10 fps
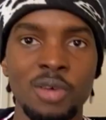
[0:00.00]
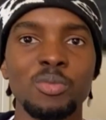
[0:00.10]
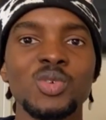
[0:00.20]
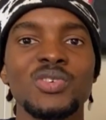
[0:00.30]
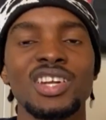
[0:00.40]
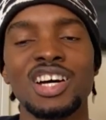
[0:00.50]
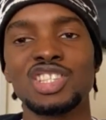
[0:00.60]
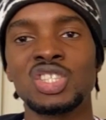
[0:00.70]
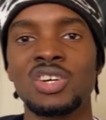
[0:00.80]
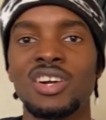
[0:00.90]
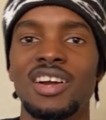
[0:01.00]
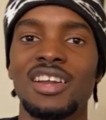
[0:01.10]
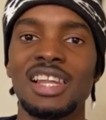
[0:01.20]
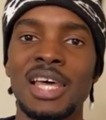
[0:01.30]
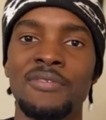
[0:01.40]
Moving on to our
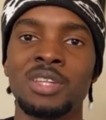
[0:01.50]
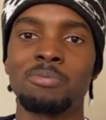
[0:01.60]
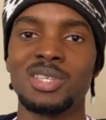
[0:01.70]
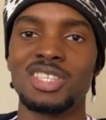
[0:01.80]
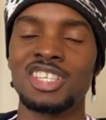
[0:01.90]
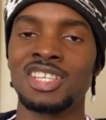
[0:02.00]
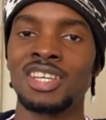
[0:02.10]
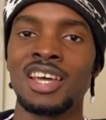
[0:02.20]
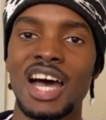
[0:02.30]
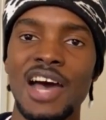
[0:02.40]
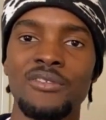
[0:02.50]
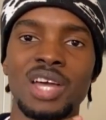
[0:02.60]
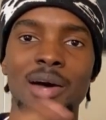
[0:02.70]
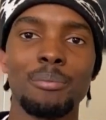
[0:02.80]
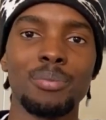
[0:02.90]
11th position, I've
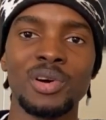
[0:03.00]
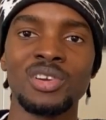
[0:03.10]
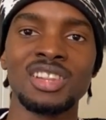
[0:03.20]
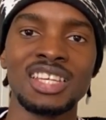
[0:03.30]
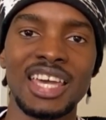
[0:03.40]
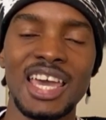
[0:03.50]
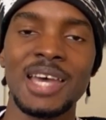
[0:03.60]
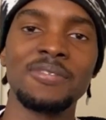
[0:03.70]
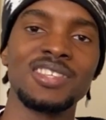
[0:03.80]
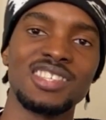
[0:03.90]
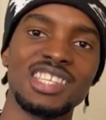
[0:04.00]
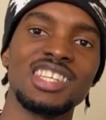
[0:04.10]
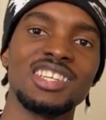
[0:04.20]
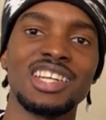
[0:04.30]
got Burnley FC.